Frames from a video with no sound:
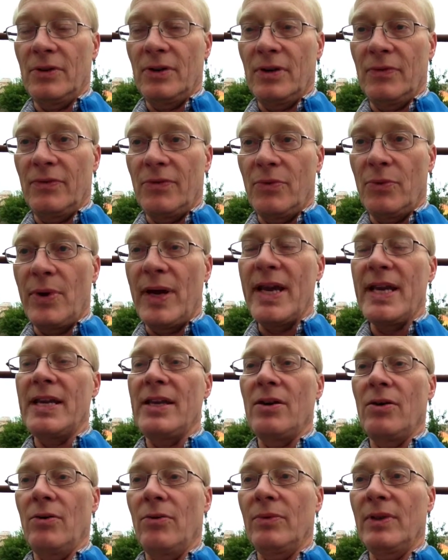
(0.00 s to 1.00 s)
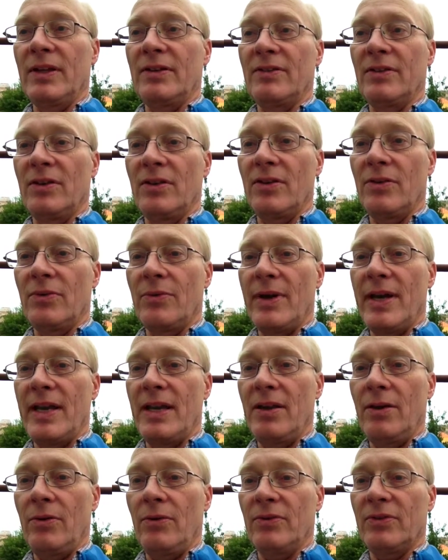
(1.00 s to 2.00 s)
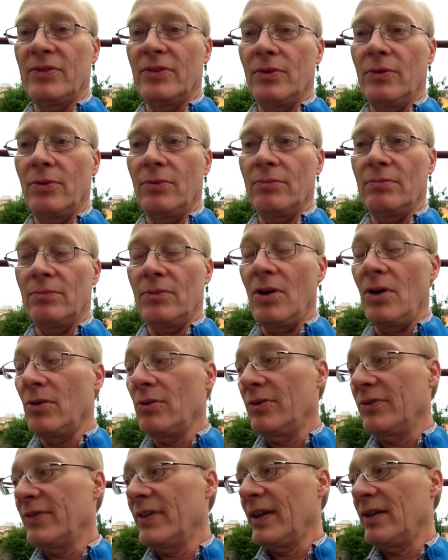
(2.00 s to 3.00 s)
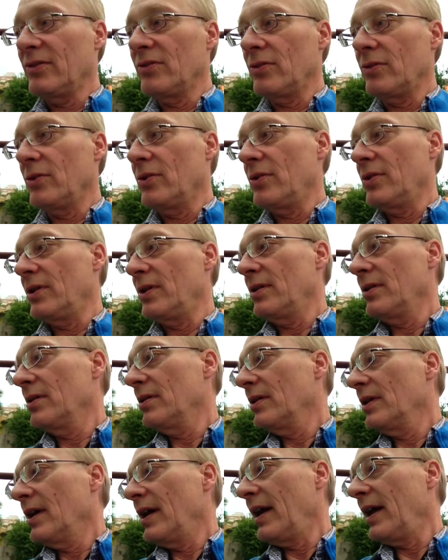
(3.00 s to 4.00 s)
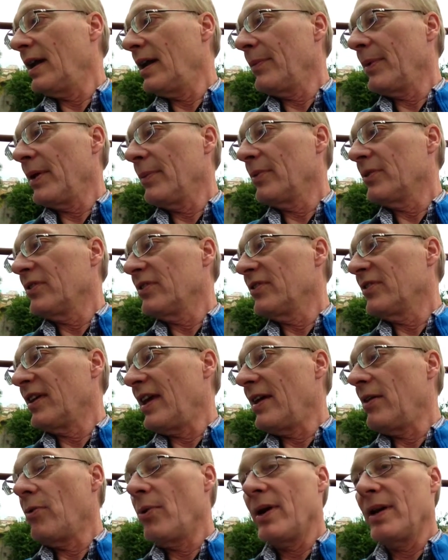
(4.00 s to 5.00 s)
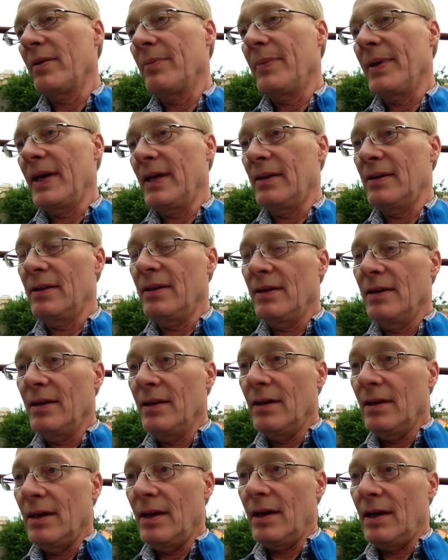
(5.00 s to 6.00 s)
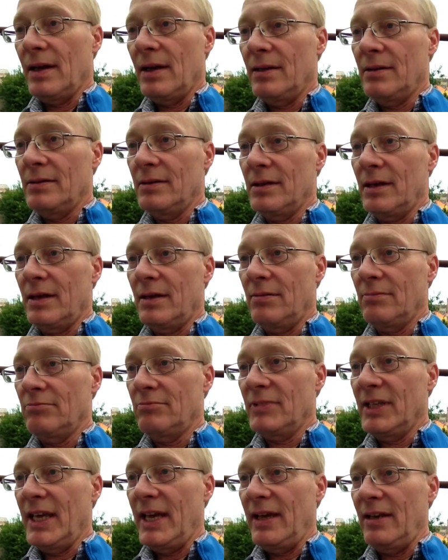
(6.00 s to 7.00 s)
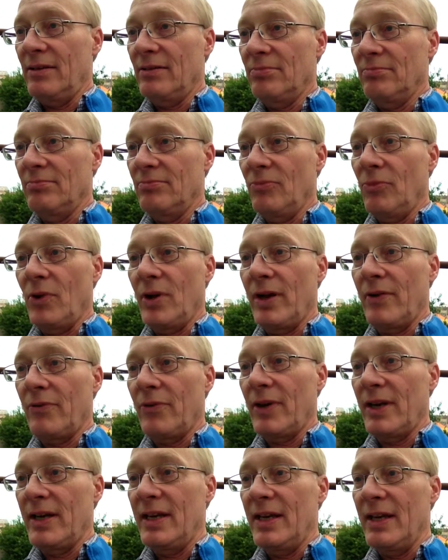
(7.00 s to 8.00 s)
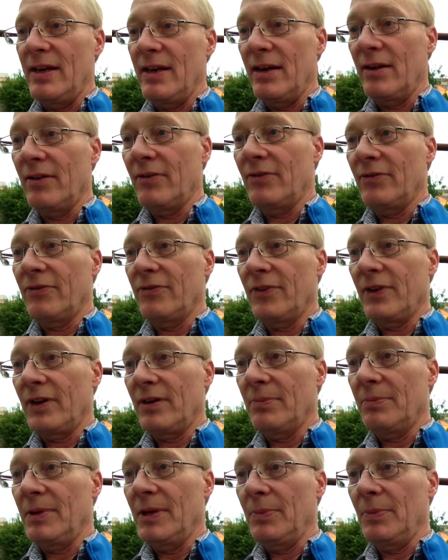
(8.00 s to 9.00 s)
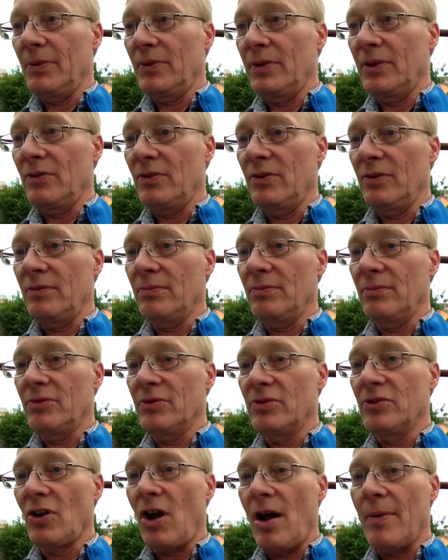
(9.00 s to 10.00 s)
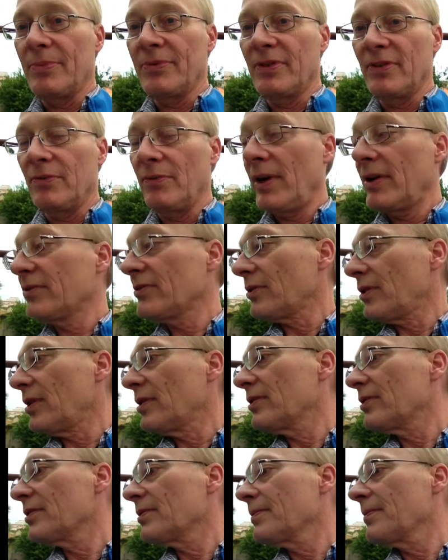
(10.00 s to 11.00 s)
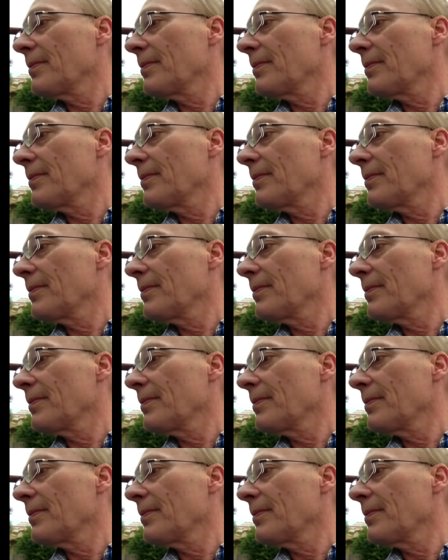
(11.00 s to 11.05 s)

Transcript: of the radio, listening to the radio. So all those things are good, and I'm able to say quite a bit and um, get whatever I need out of uh, people in shops and restaurants.